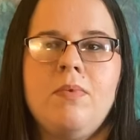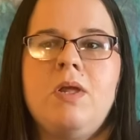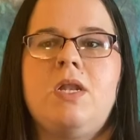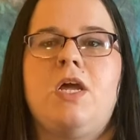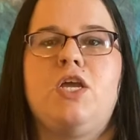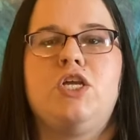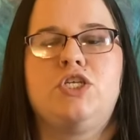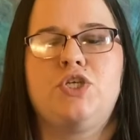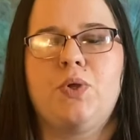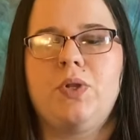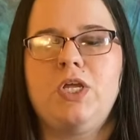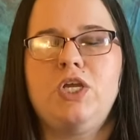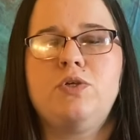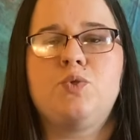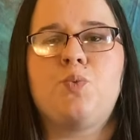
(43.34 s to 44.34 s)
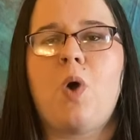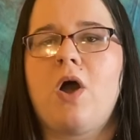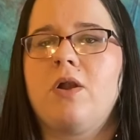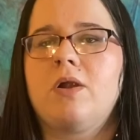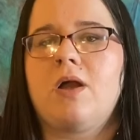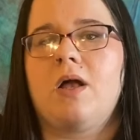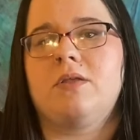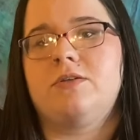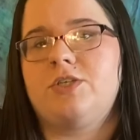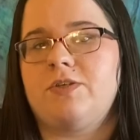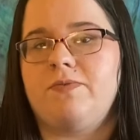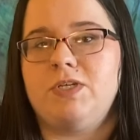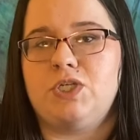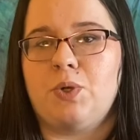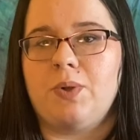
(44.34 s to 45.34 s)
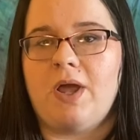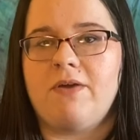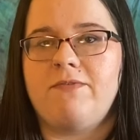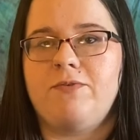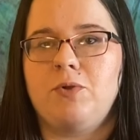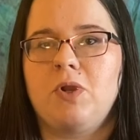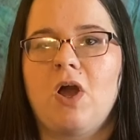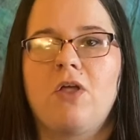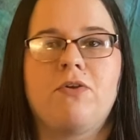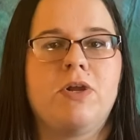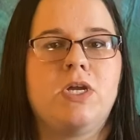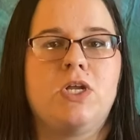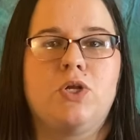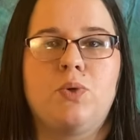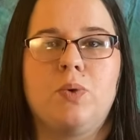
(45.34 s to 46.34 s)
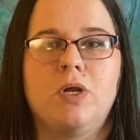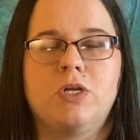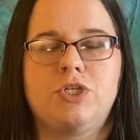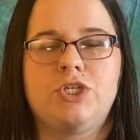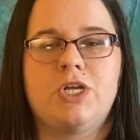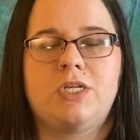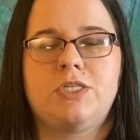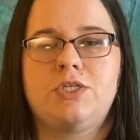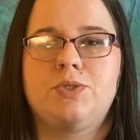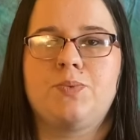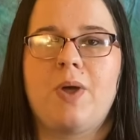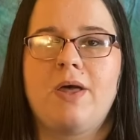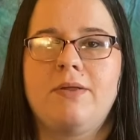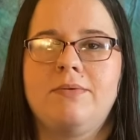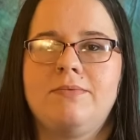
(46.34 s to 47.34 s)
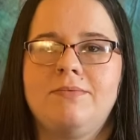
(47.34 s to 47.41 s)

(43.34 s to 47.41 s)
Now you can totally use watercolors if you don't have food coloring, it'll work just as well.